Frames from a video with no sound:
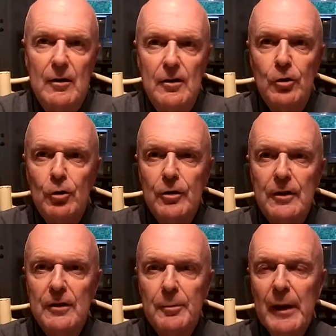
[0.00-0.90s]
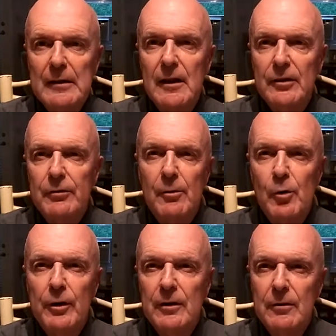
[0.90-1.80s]
You couldn't expect less from
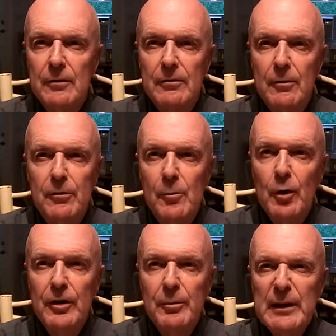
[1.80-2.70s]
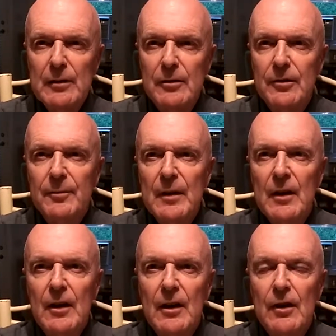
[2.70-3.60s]
one of the Beatles.
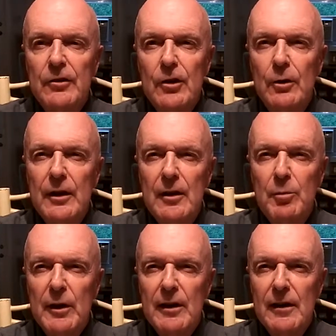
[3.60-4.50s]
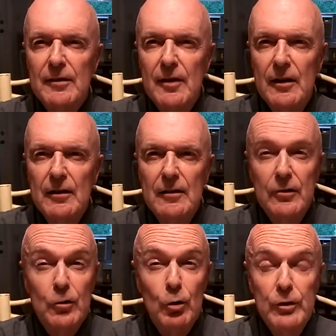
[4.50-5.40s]
So he played last night,
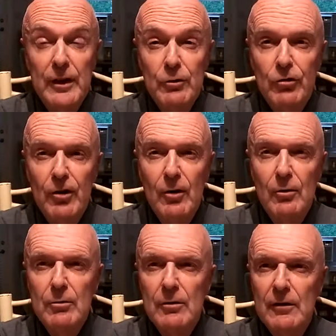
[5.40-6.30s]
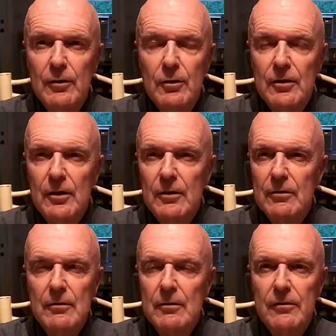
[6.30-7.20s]
sold out show. Reviews are
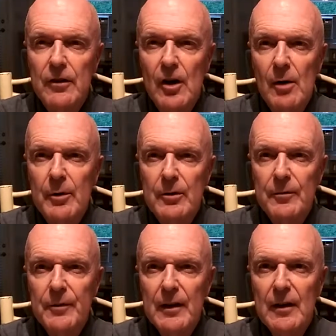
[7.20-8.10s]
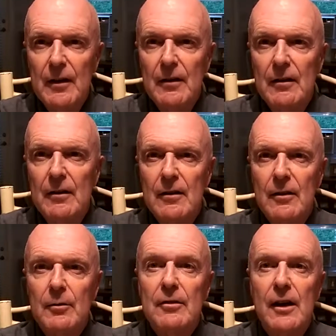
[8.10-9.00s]
phenomenal.
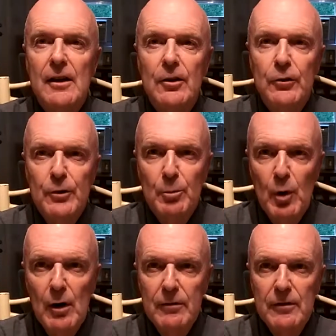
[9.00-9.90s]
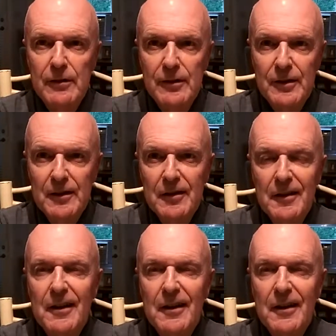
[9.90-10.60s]
Thank you, Sir Paul, for visiting.